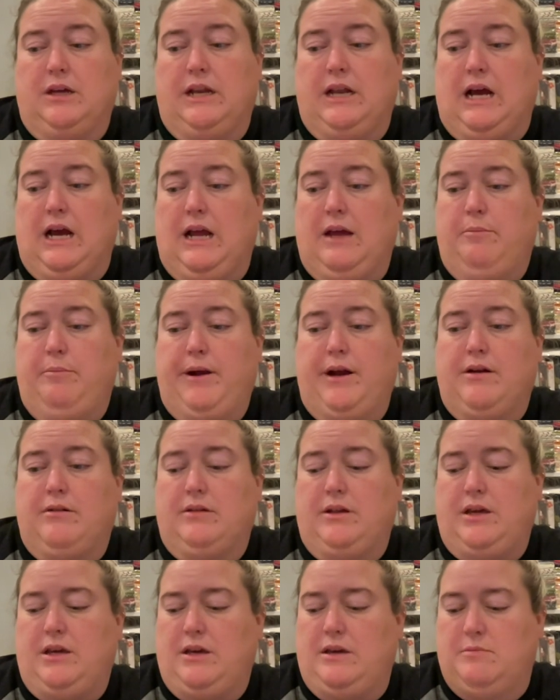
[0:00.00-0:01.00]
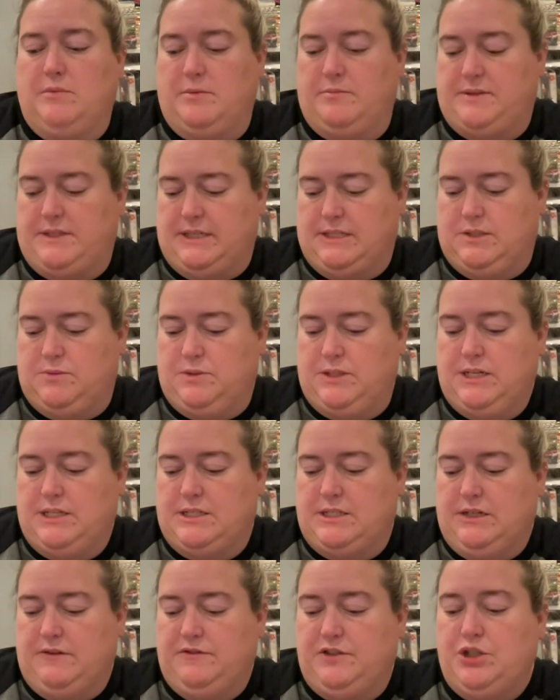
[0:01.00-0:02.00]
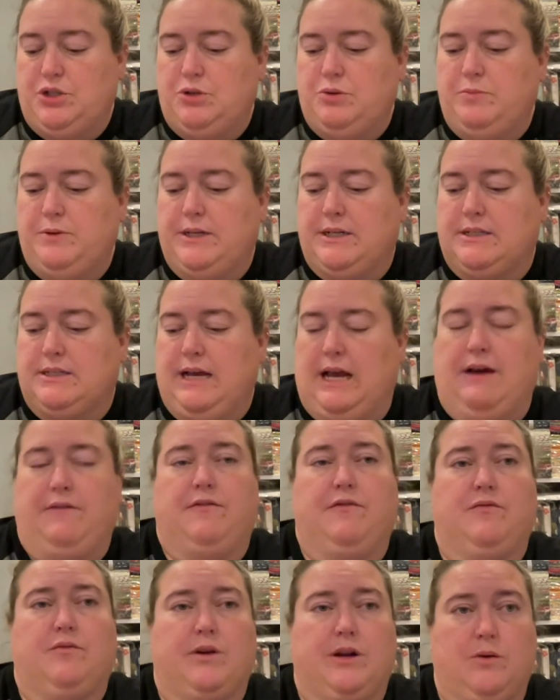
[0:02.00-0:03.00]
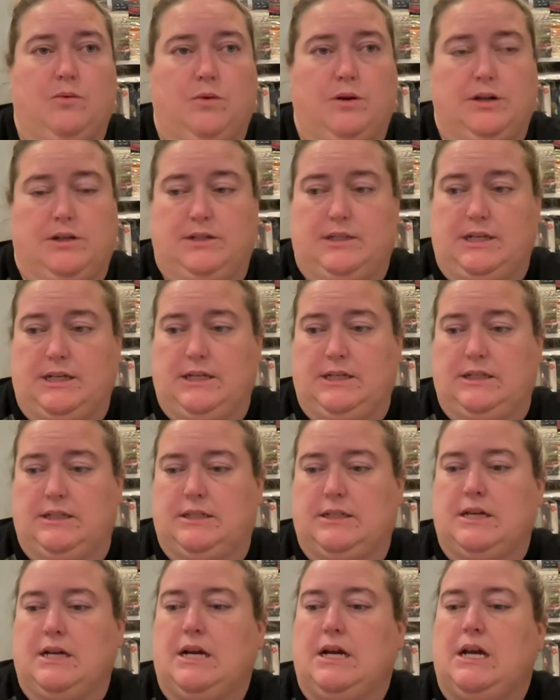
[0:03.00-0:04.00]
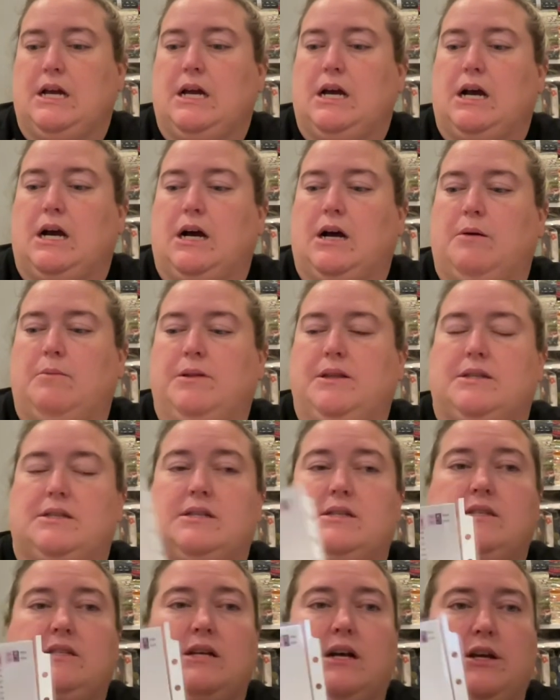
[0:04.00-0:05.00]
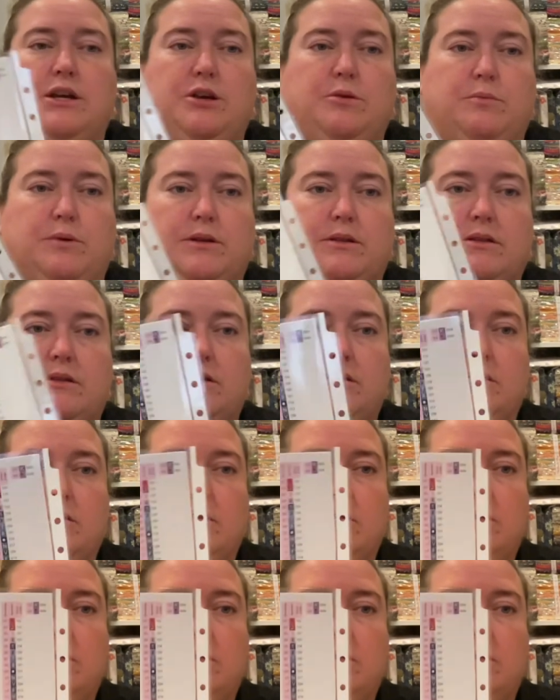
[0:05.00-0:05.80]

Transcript: And I apparently am obsessed with his stuff too, because half of what I want is his. And this is Succubus.